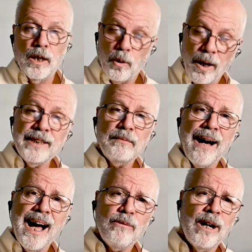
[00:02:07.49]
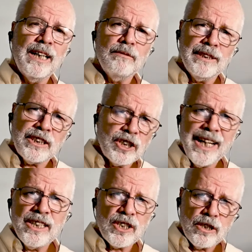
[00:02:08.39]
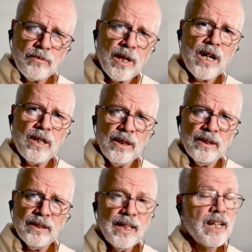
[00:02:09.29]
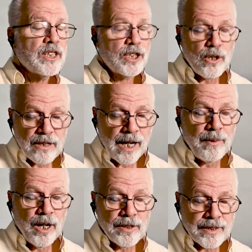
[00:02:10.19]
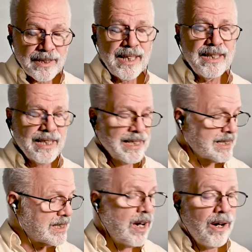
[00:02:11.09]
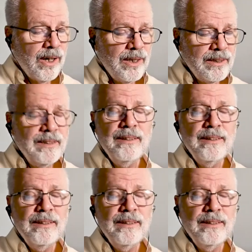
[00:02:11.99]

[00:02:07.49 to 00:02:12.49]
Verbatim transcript: One by one, we'll change the world so come on, sing this song.